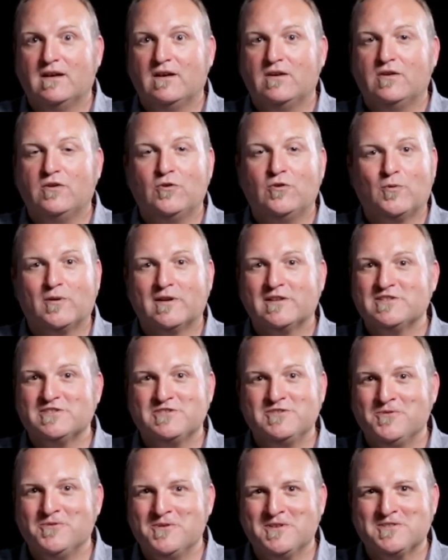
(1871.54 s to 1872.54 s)
You don't want to
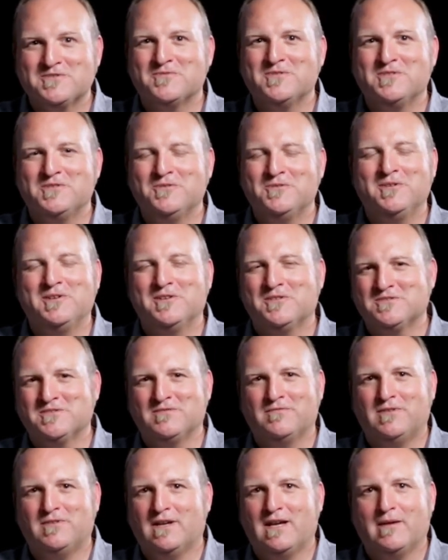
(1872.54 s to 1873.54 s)
just do this for 2 years
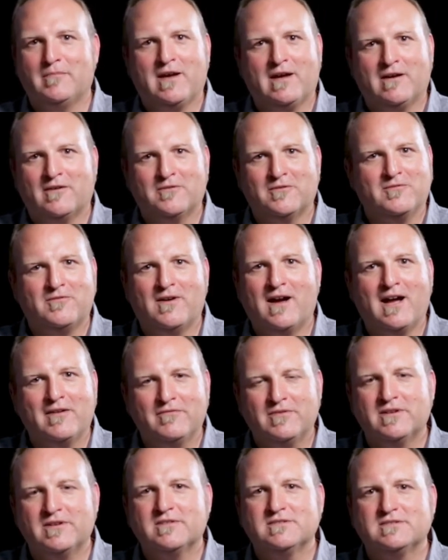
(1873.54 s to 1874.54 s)
and flame out, or
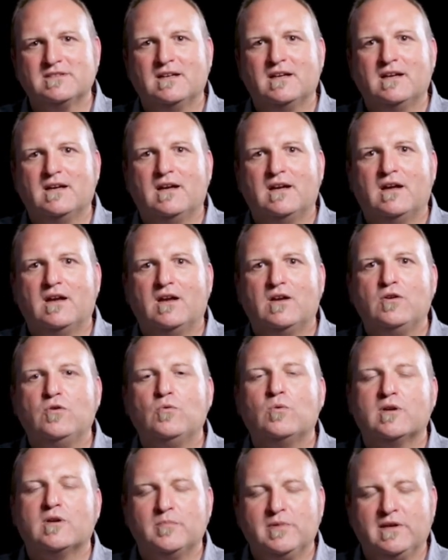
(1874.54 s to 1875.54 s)
5 years. You
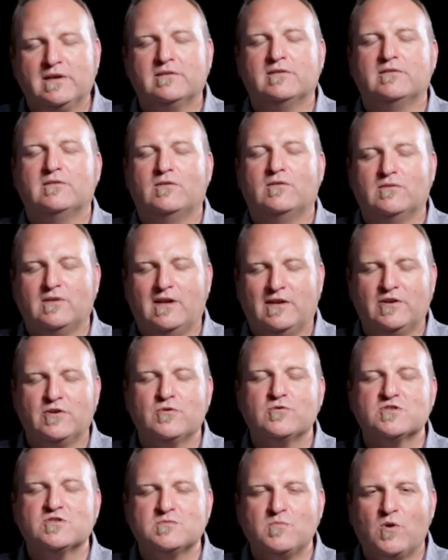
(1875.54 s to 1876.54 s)
want to be in
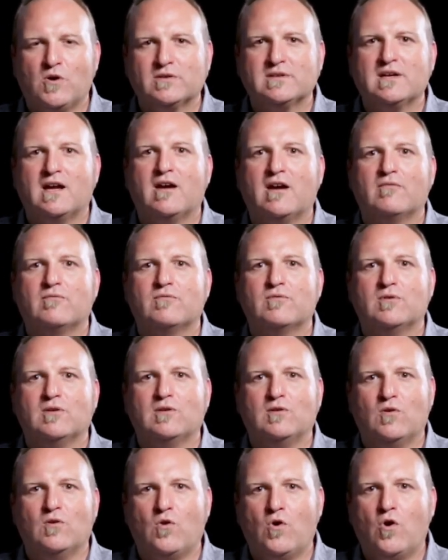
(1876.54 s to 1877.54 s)
your small town for a
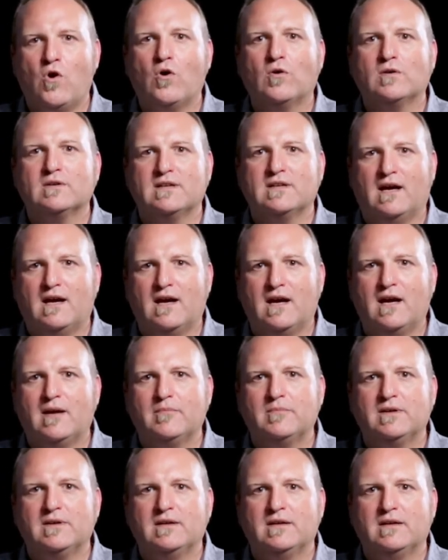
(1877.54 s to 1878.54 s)
long
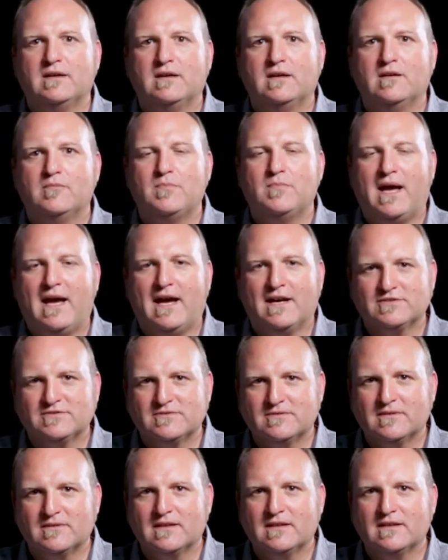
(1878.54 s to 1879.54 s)
time,
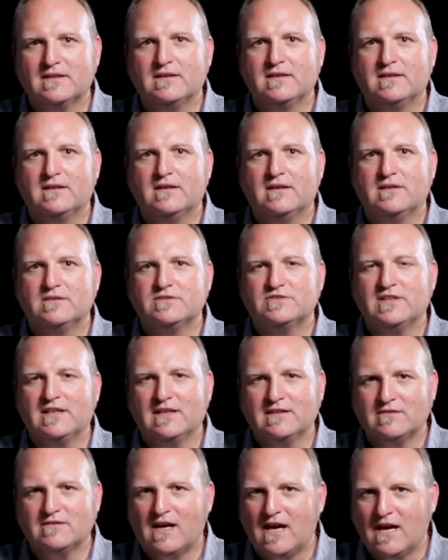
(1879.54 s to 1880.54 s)
pastoring,
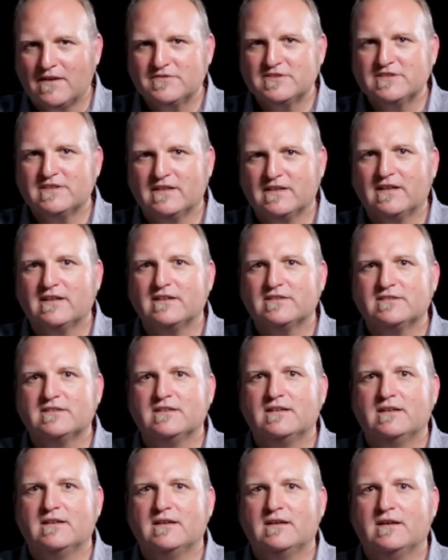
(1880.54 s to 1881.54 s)
seeing lives changed.
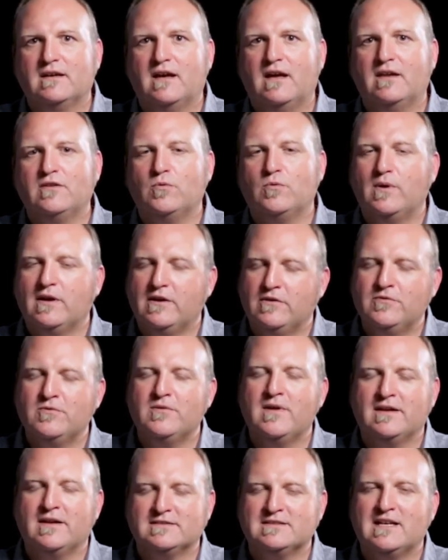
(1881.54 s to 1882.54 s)
And the way you do
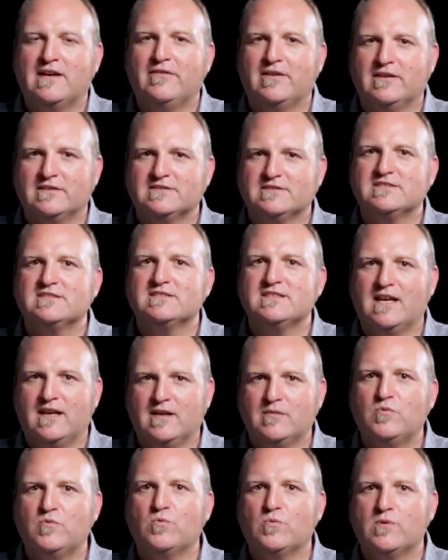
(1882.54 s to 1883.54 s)
that is having a
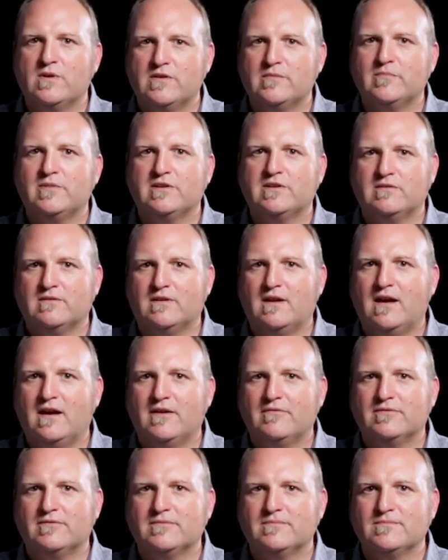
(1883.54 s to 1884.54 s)
sustainable rhythm in your
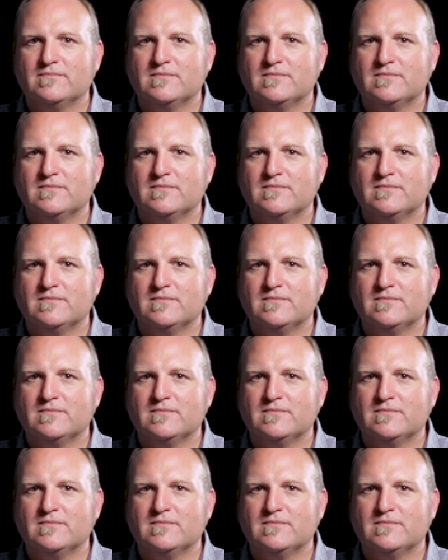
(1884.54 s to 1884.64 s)
life.